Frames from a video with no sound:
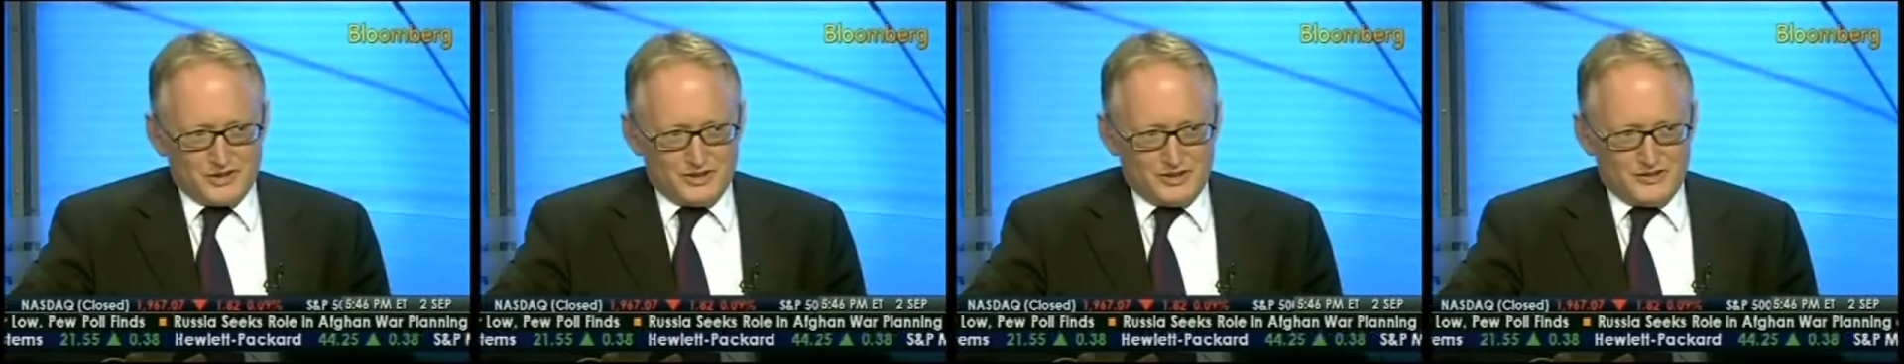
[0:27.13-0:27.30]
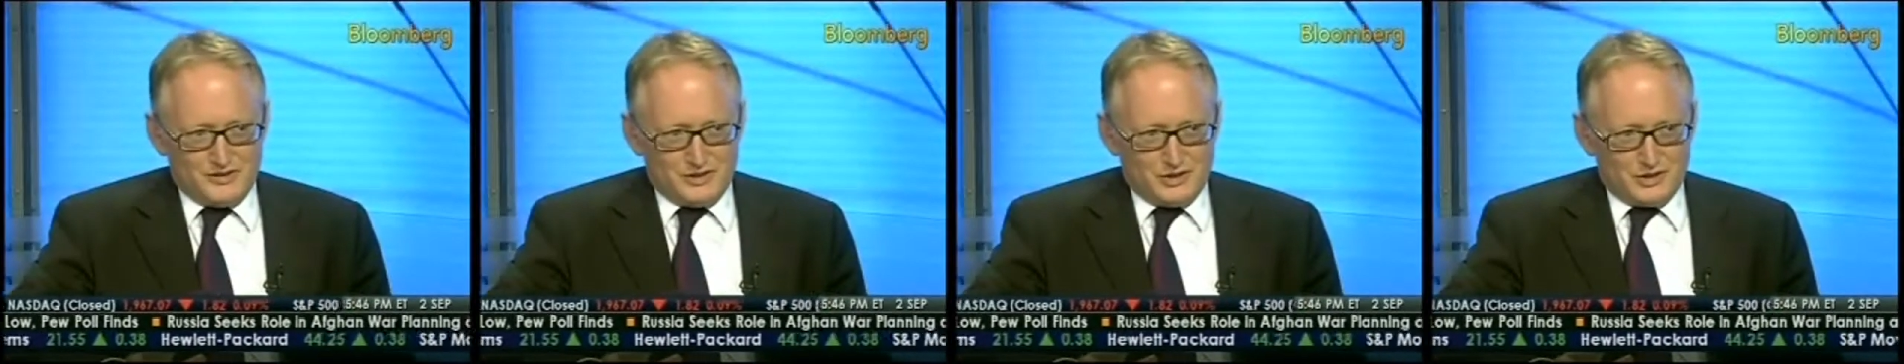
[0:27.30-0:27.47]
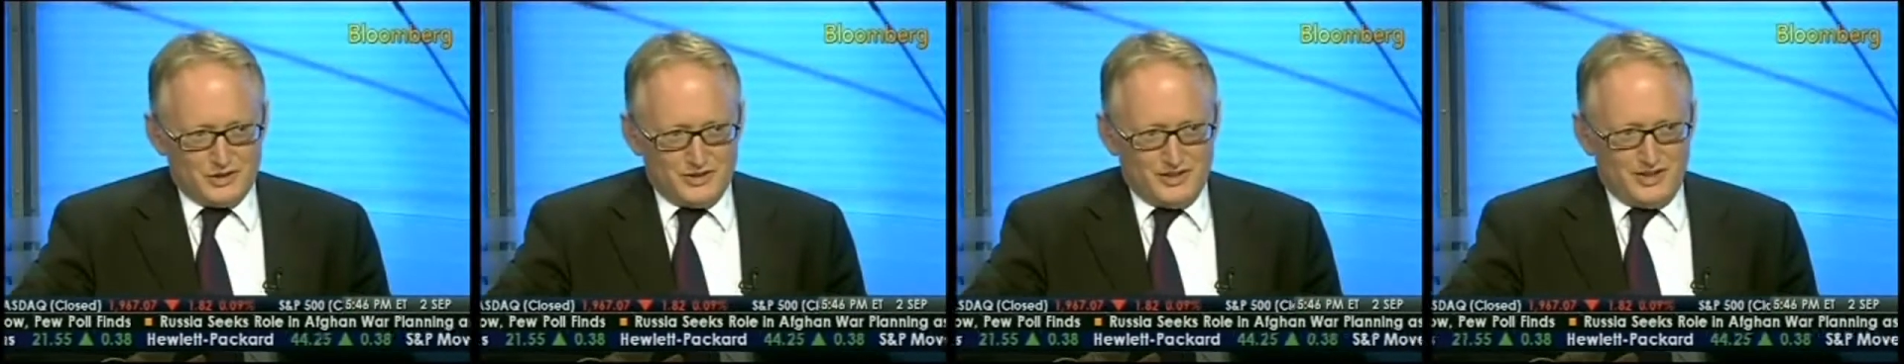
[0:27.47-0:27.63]

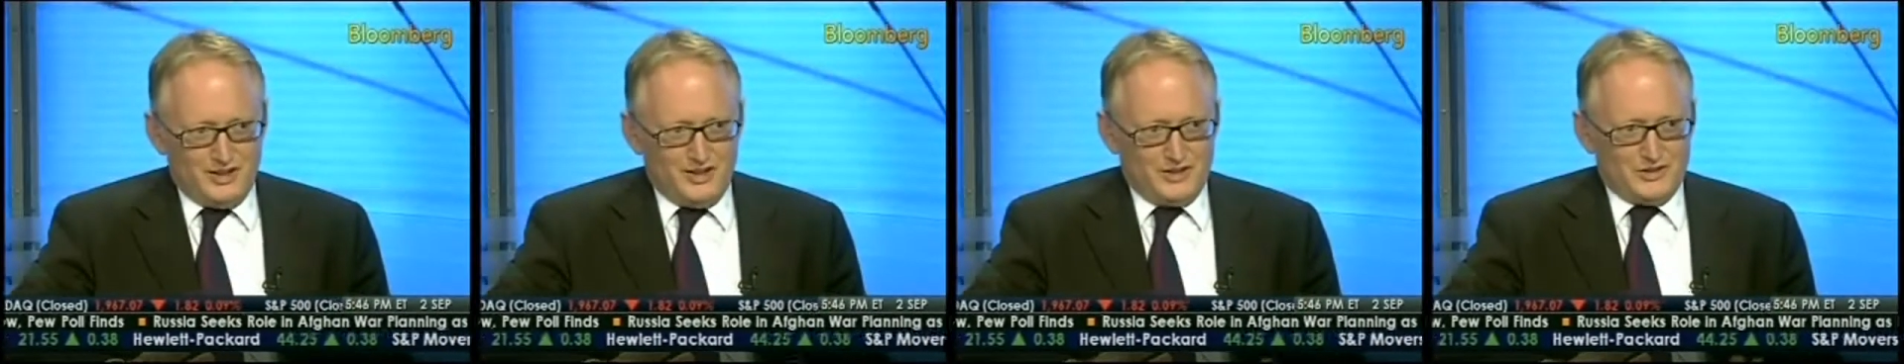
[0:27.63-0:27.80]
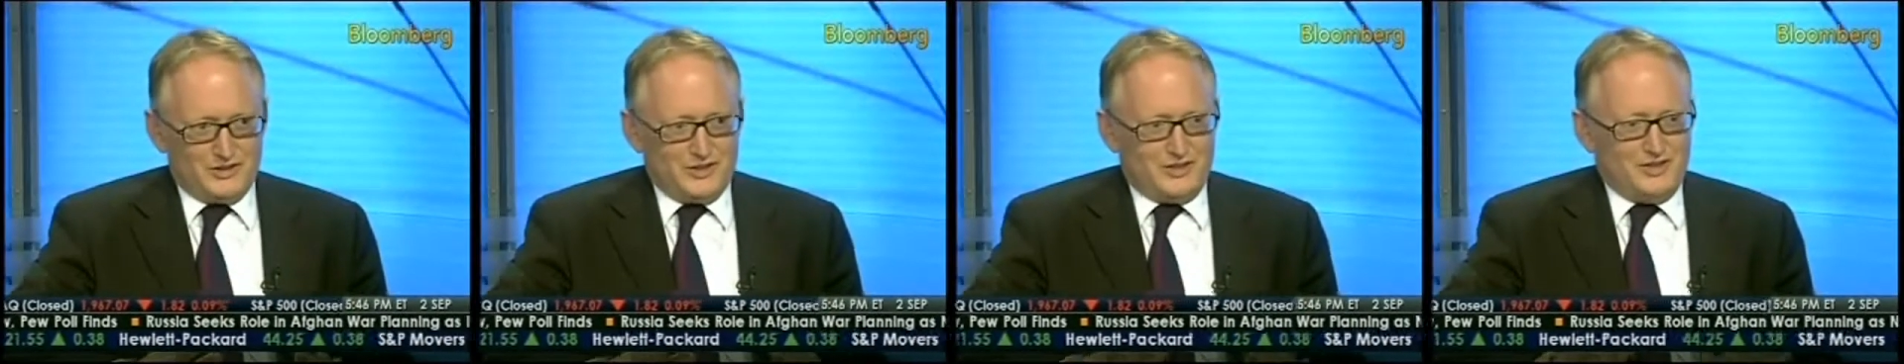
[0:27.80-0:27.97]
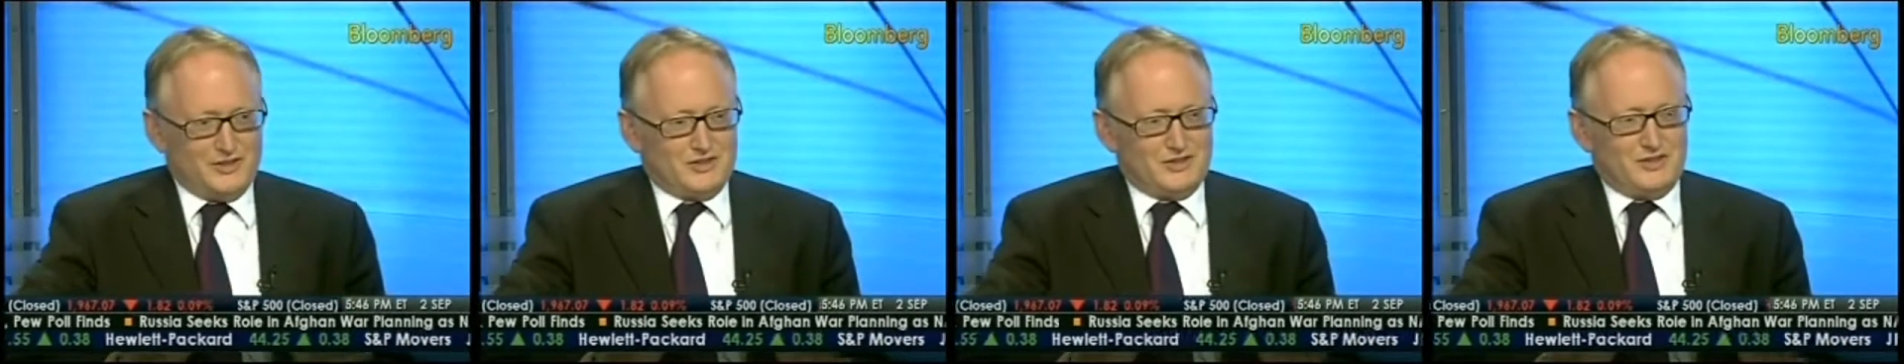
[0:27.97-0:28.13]
service
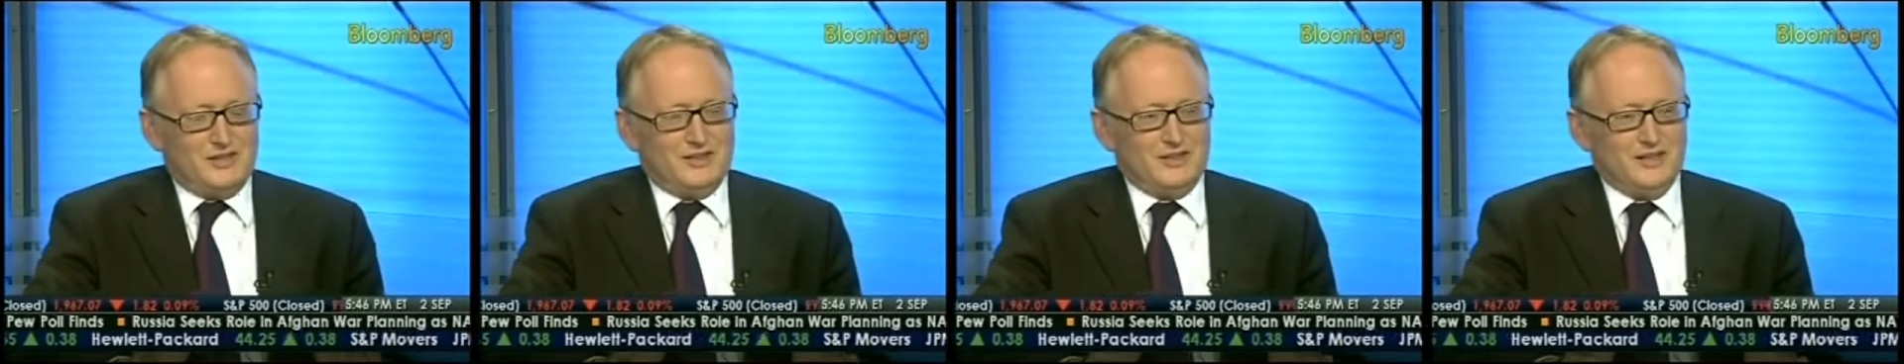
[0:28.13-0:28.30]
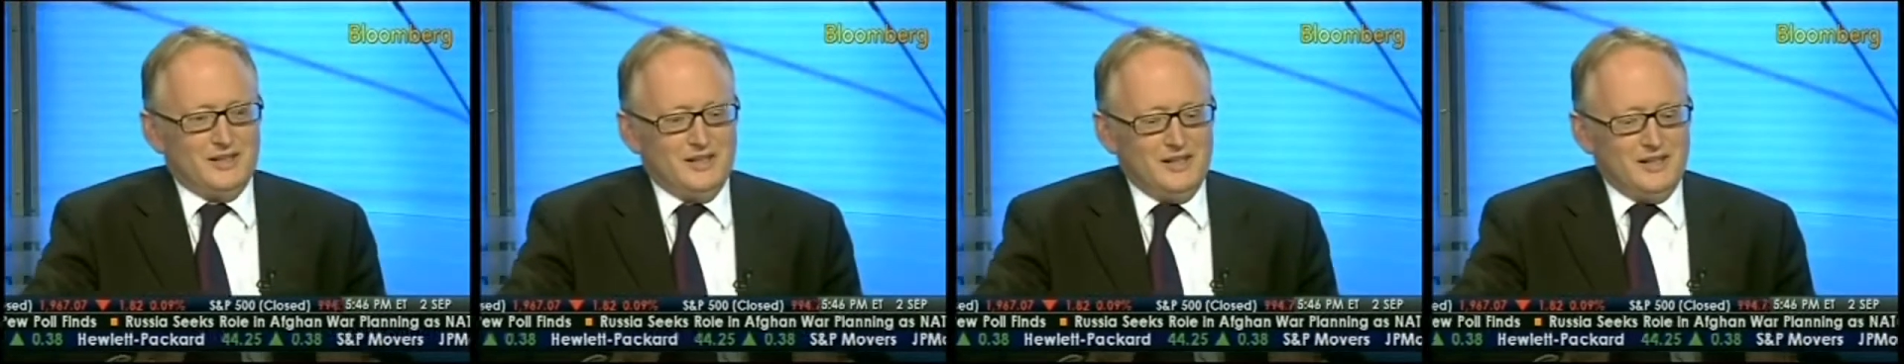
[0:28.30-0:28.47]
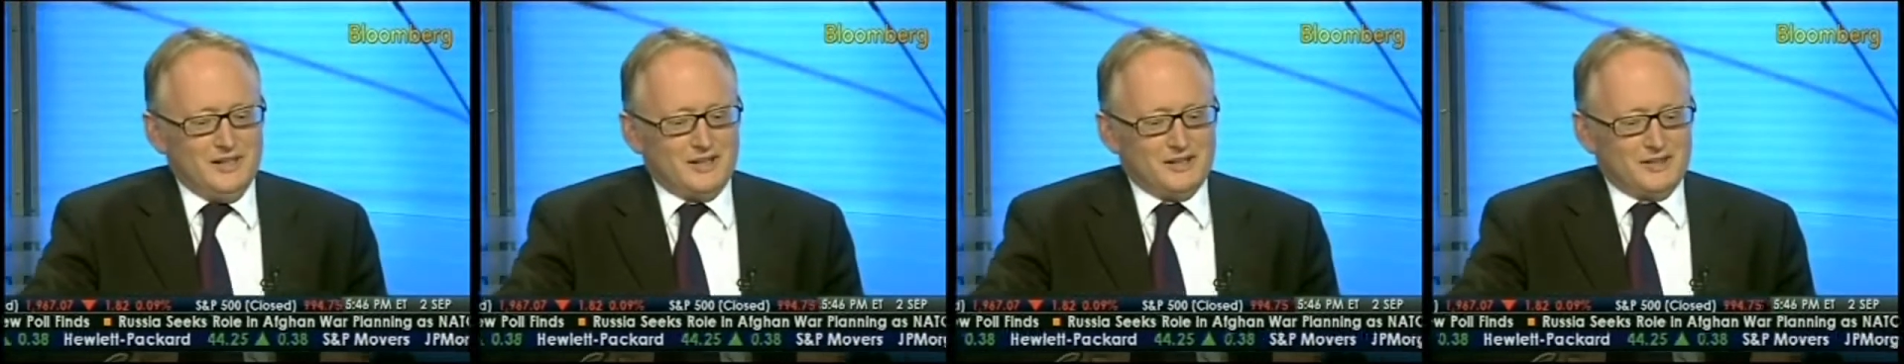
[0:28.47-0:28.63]
does is a